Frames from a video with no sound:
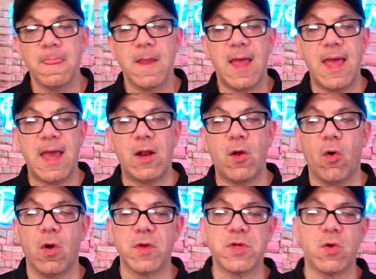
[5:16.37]
and
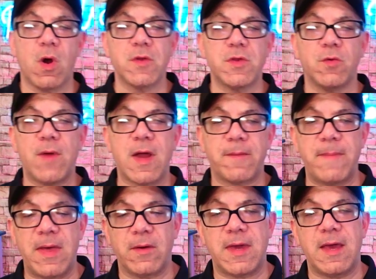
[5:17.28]
also our direct
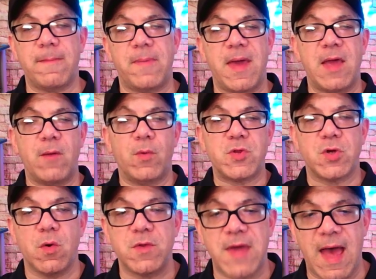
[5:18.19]
mail campaign, which
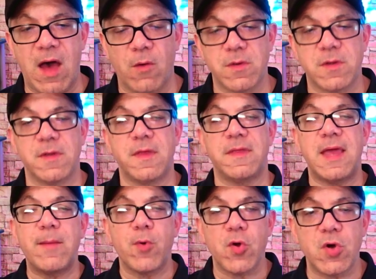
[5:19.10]
goes out to the
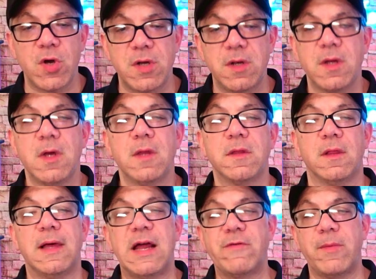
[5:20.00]
neighborhood to
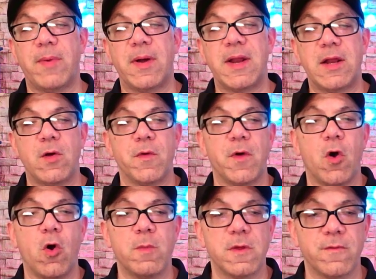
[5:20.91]
let everybody know the
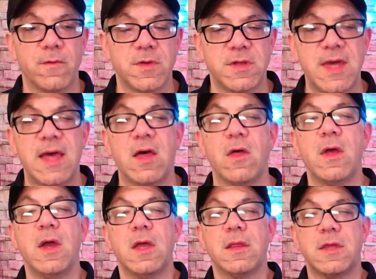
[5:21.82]
home is for sale.
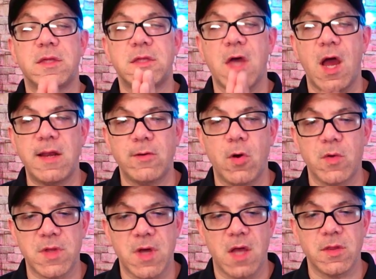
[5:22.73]
The sign
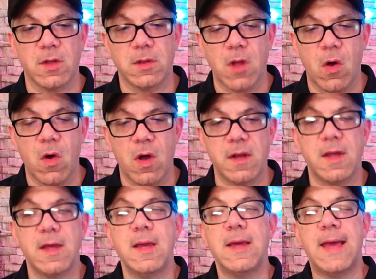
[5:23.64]
goes on the lawn,
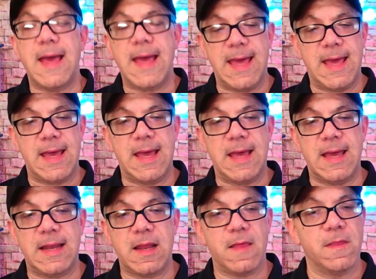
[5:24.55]

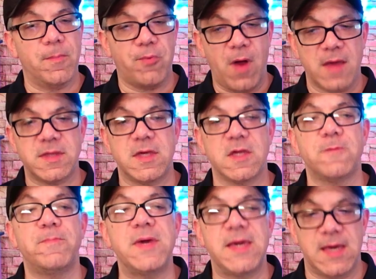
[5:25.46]
and the process
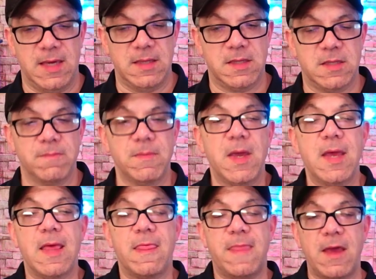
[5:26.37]
begins.
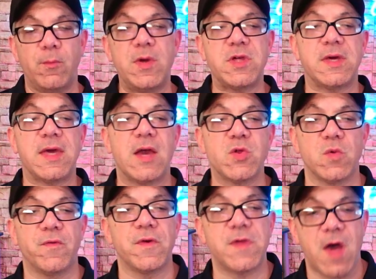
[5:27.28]
Then we
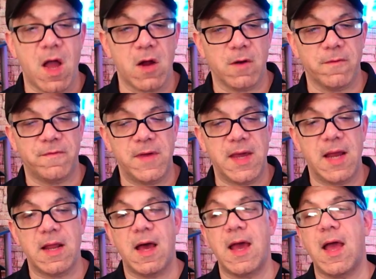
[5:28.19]
schedule photography,
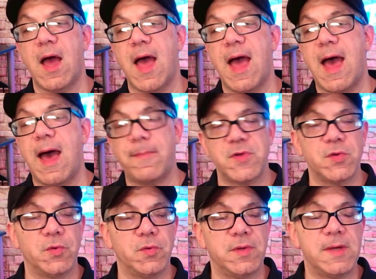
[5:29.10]
and I
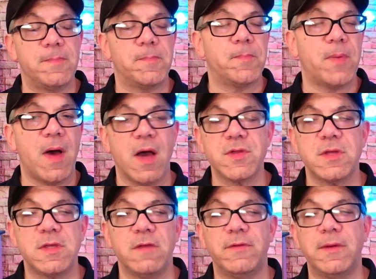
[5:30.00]
absolutely,
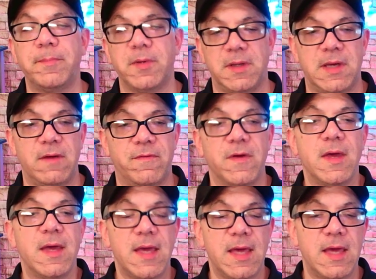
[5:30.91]
positively believe
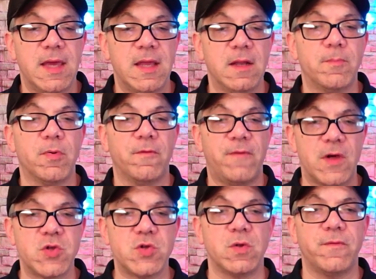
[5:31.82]
in
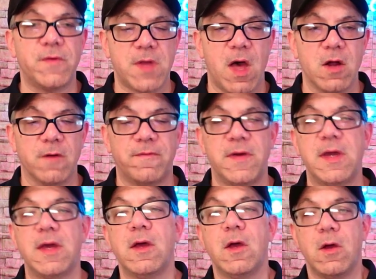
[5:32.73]
professional
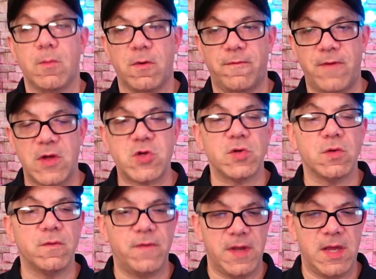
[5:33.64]
photography,
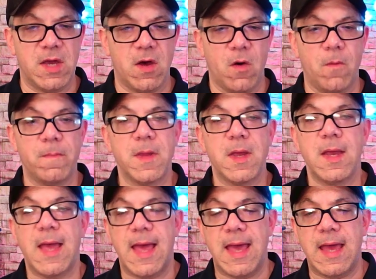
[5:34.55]
professional video,
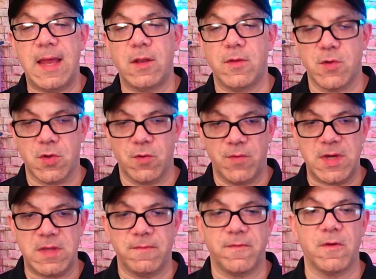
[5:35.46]
and there's a
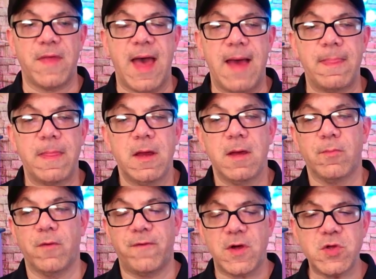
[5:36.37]
reason for that.
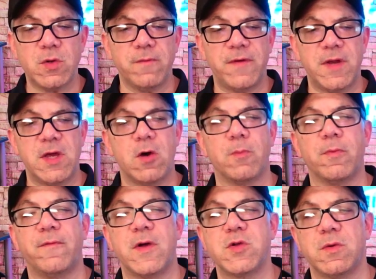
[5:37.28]
Professional video and
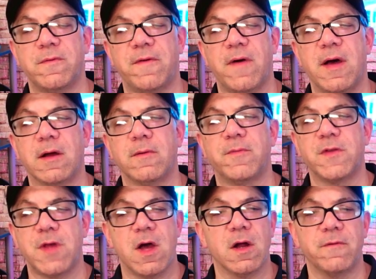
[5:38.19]
professional
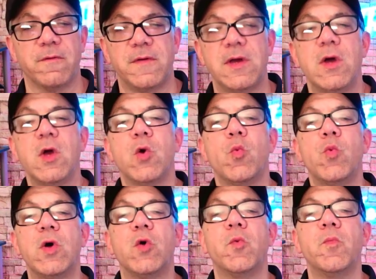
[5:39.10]
photography
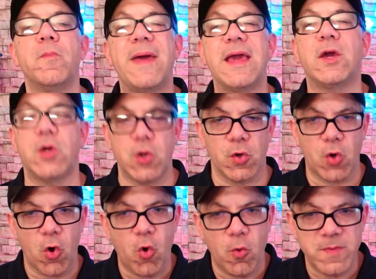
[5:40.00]
will make your
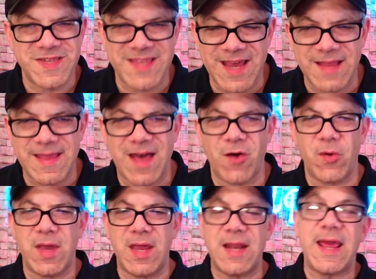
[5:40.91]
home stand
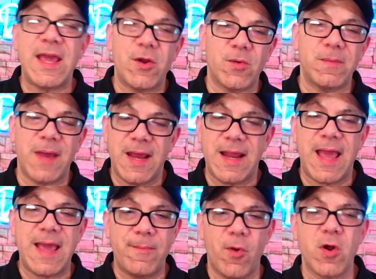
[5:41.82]
out in
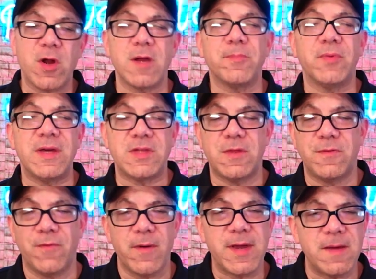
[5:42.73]
a marketplace. It's
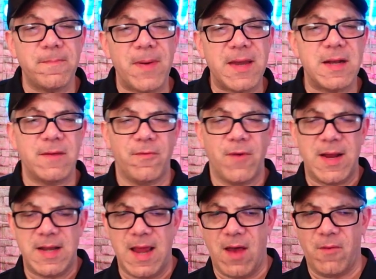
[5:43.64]
very competitive
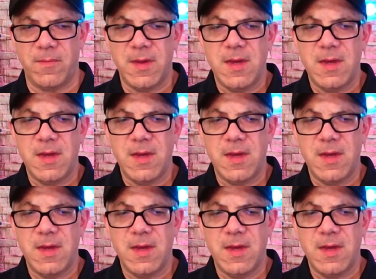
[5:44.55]
right now.